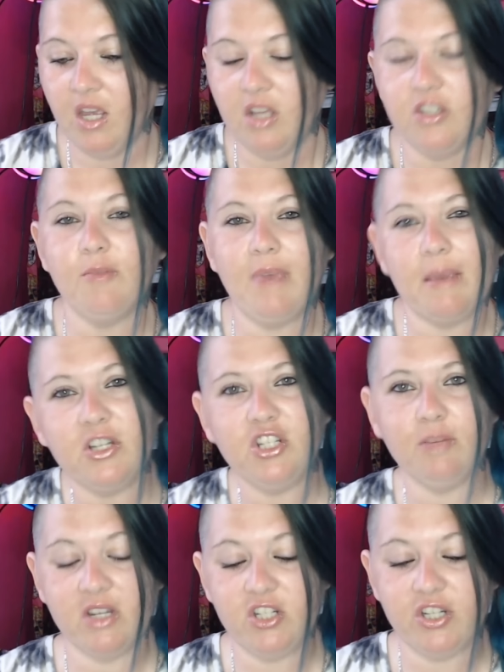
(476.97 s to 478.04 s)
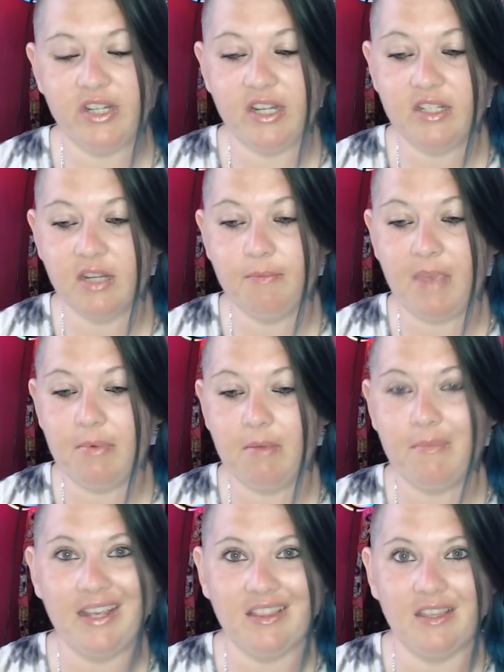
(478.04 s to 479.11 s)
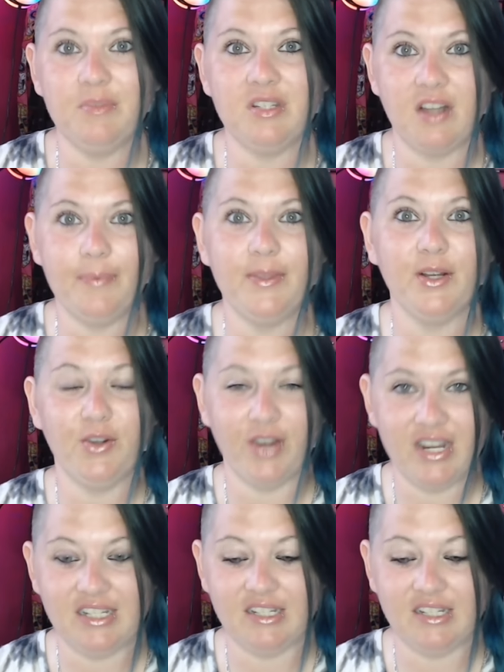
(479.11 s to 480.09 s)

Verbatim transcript: So maybe she mentioned it to maybe make them stop their crazy